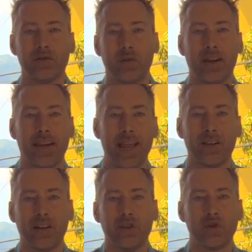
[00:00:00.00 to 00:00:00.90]
and so they
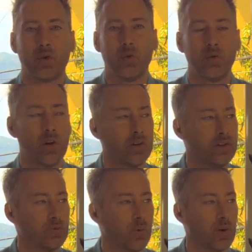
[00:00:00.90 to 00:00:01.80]
can't control all
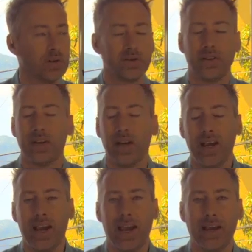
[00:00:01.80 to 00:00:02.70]
these words
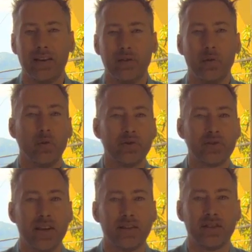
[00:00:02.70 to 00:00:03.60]
and do
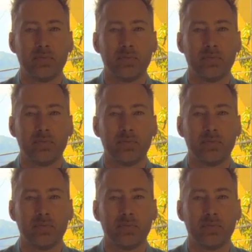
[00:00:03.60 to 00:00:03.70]
those things